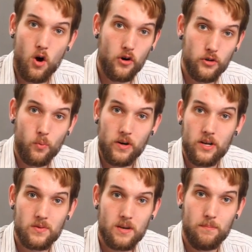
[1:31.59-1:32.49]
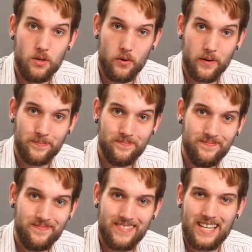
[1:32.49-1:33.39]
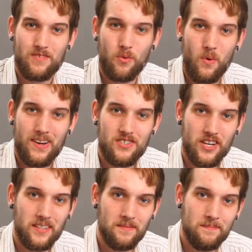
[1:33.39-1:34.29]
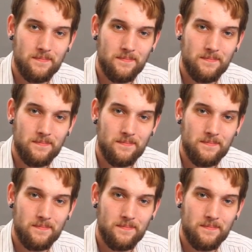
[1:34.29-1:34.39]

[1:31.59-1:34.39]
on your Windows computer. Thanks for watching.